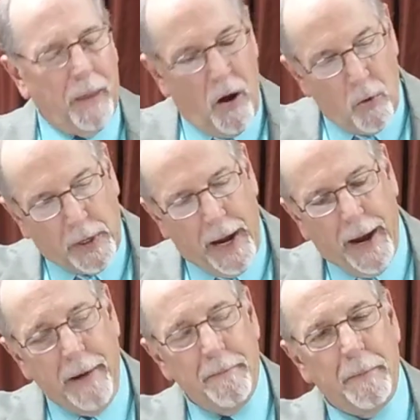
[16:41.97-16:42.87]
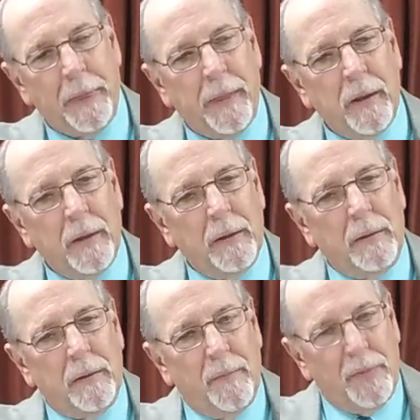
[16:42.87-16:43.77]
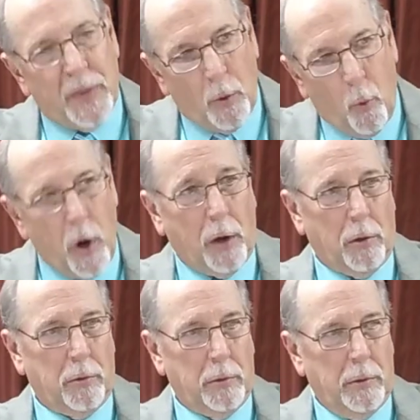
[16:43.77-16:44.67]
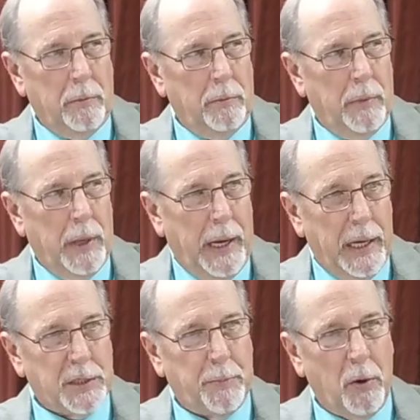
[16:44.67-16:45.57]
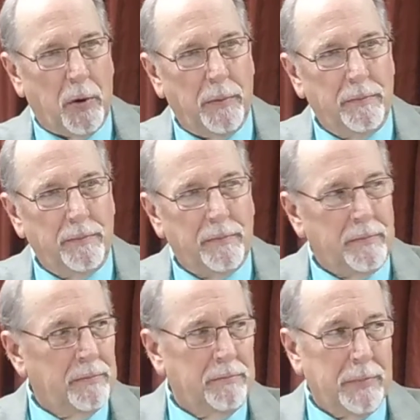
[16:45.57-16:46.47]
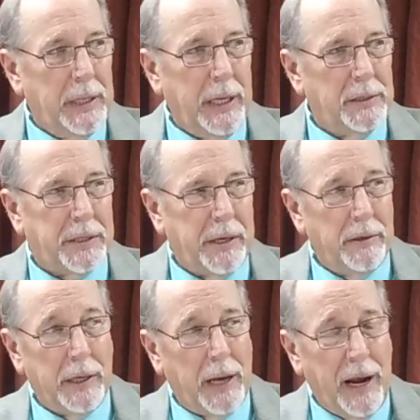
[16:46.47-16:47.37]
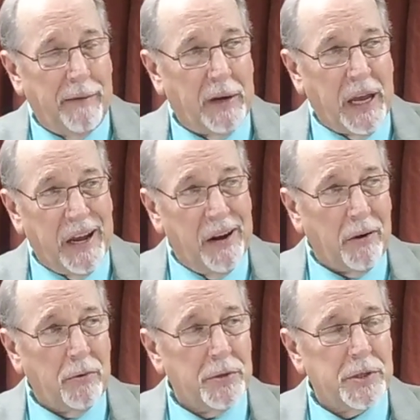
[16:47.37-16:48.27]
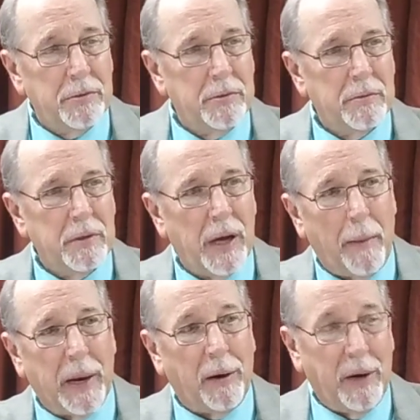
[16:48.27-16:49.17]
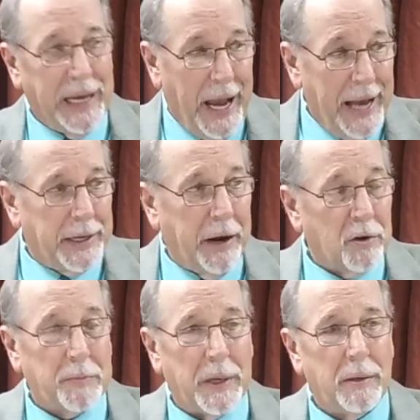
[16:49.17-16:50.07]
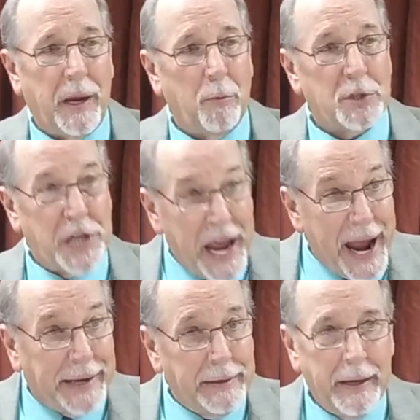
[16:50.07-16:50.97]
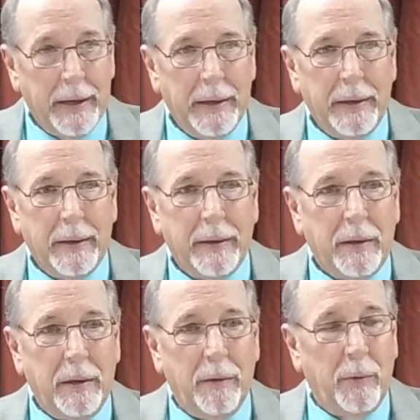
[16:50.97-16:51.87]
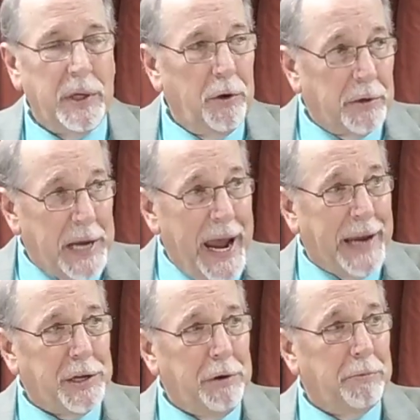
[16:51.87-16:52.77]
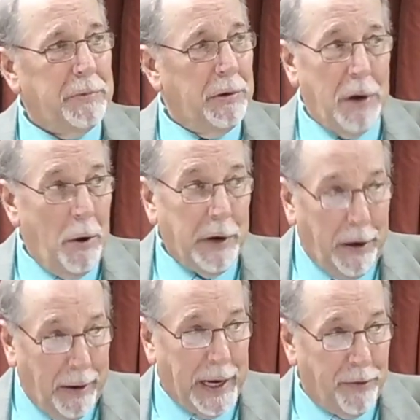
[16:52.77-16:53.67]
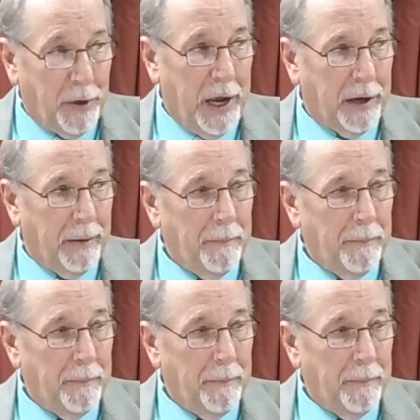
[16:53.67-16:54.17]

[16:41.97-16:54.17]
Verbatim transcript: Okay. The word has spoken. Yes. But he still didn't have any ears. Mm. I mean, he had ears, but he was dead. Mm -hmm. When you're dead, you, you don't hear anything.